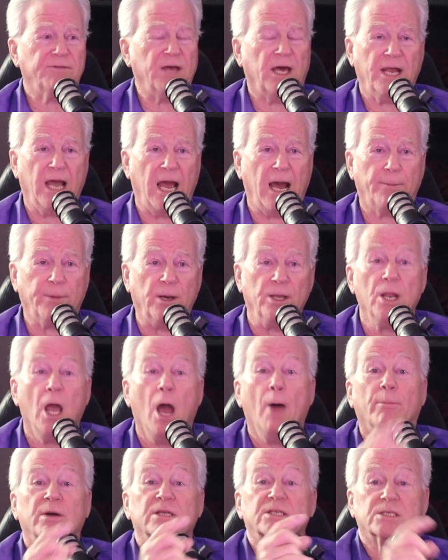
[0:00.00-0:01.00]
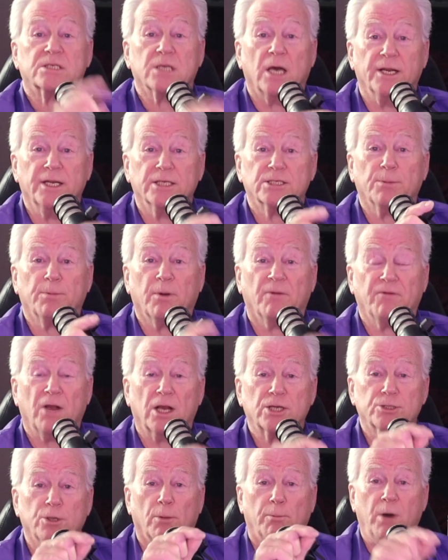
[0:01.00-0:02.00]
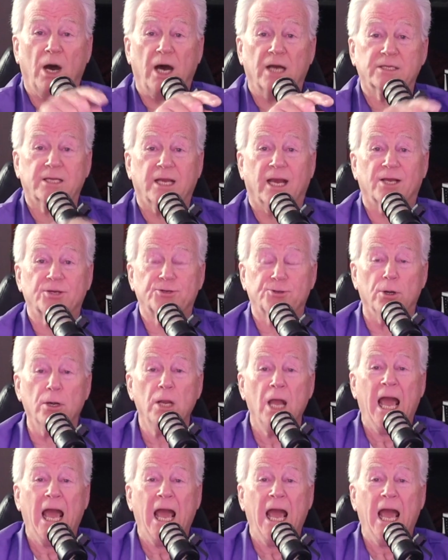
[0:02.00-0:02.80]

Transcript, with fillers: that happen. Yeah. But Sunny's a professional podcaster,